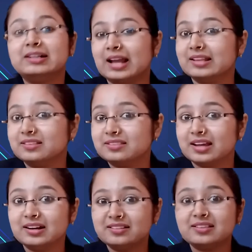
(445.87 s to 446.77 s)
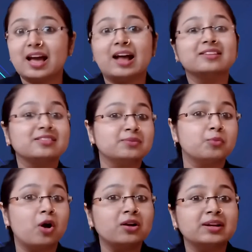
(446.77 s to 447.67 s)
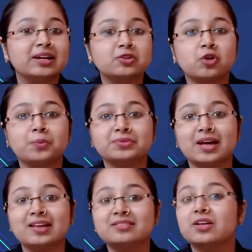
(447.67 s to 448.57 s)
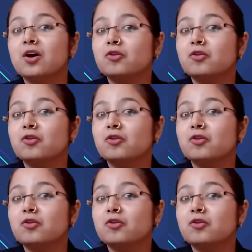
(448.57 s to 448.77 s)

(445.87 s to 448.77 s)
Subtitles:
10 cents and the small raindrops as